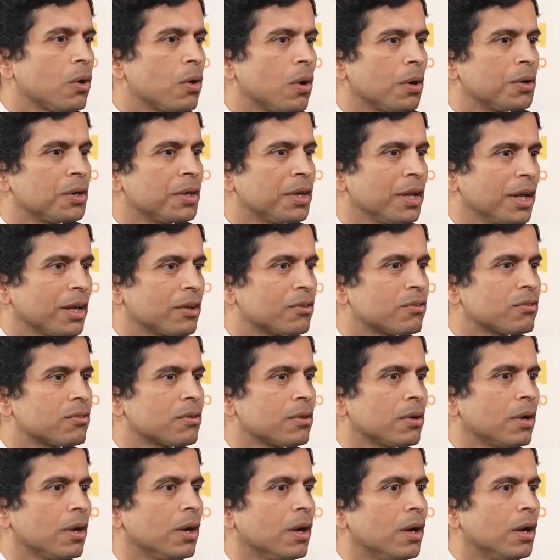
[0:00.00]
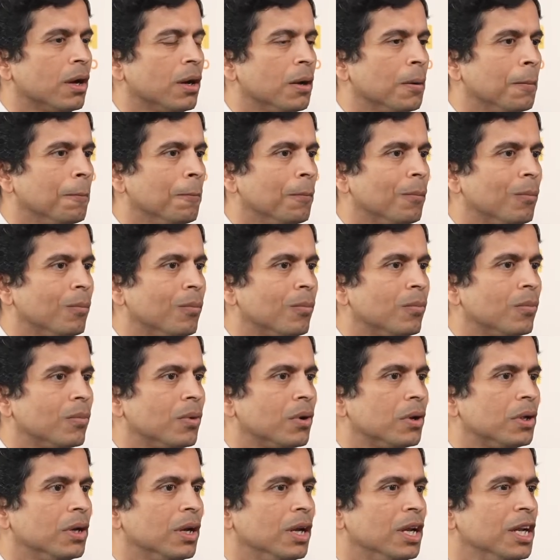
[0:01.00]
context
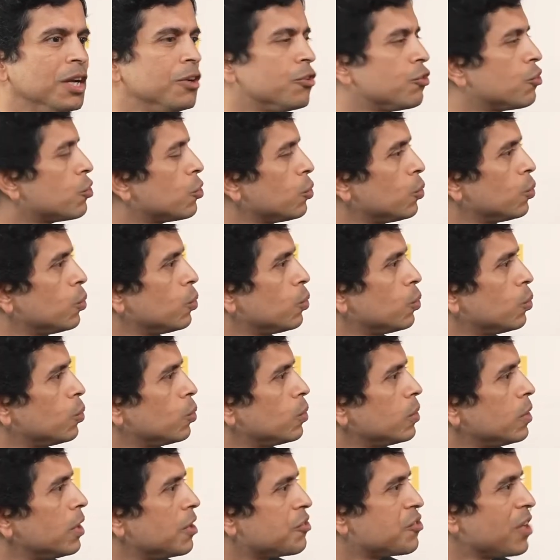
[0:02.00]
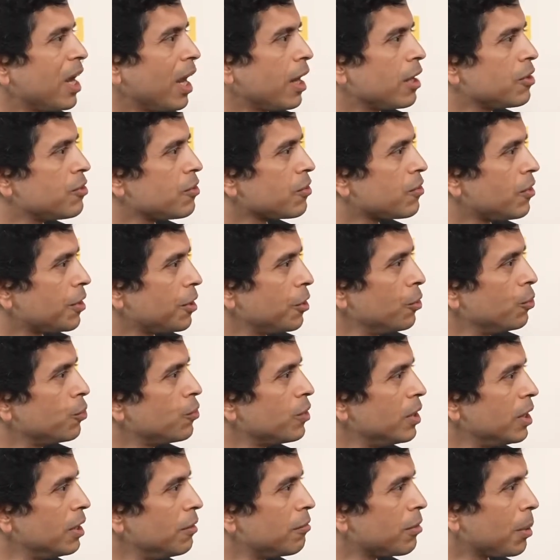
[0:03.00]
leads to the challenges that you
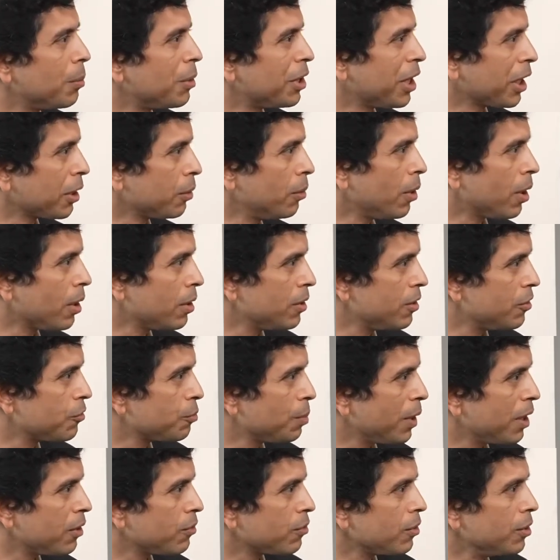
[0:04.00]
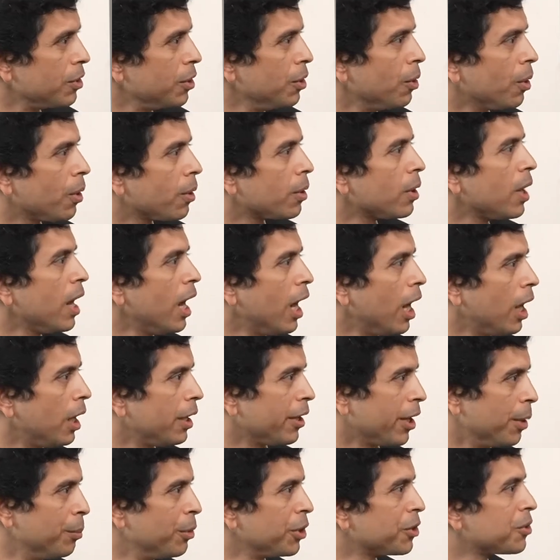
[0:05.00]
see from a technology space in your
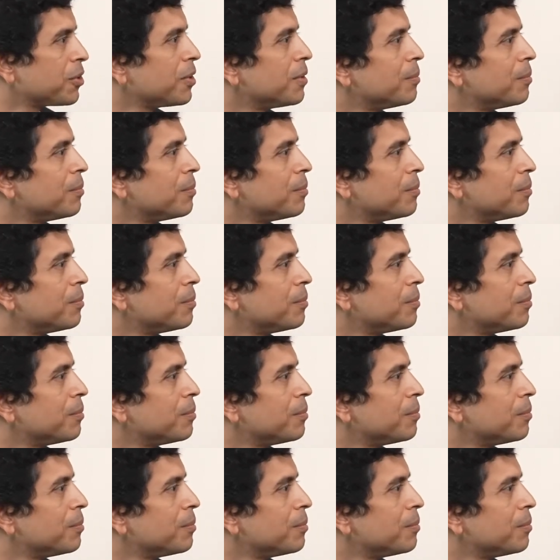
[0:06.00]
remit?